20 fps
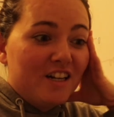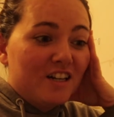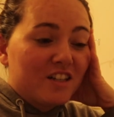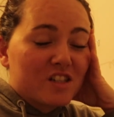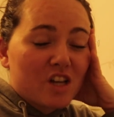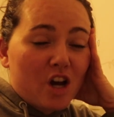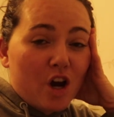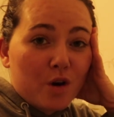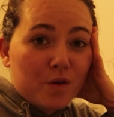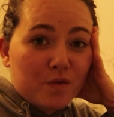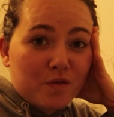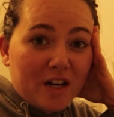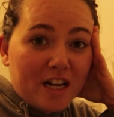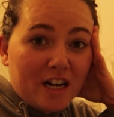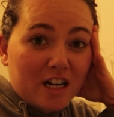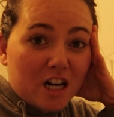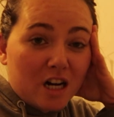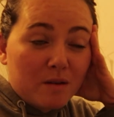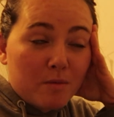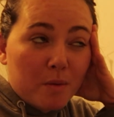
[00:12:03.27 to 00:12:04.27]
So hopefully
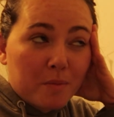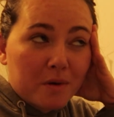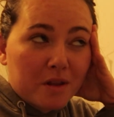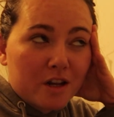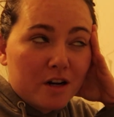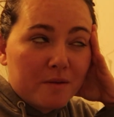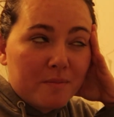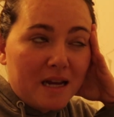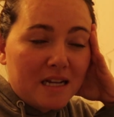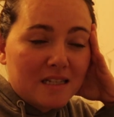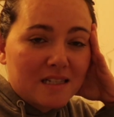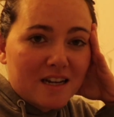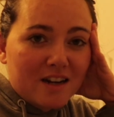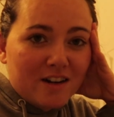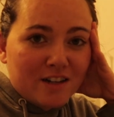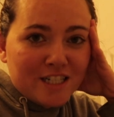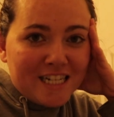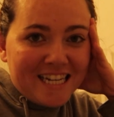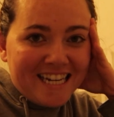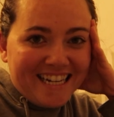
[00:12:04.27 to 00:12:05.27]
I'll come up with an amazing
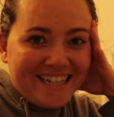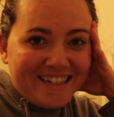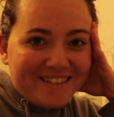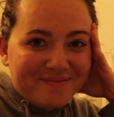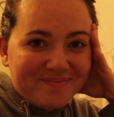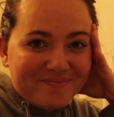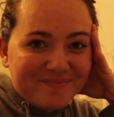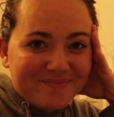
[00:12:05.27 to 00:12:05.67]
idea.